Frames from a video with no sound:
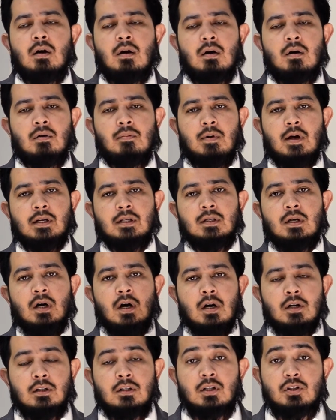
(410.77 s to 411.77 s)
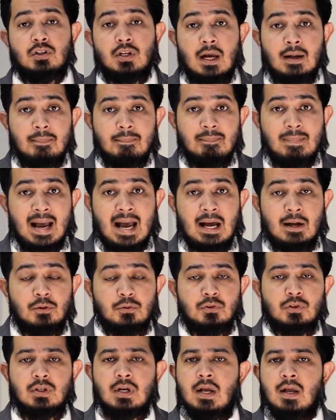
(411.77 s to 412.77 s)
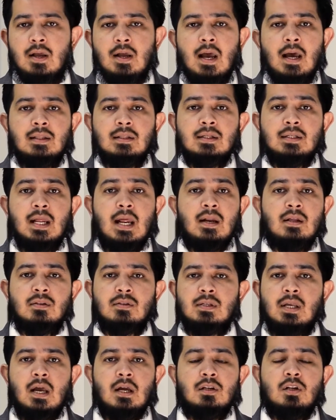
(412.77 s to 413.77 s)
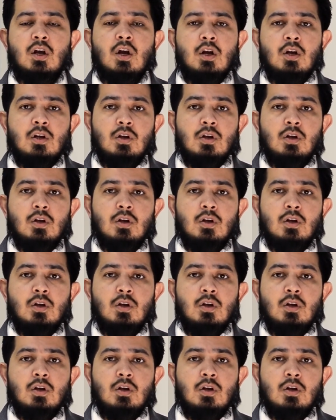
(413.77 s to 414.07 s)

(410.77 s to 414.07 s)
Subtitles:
Oh my God, the check bounced and the tenant said,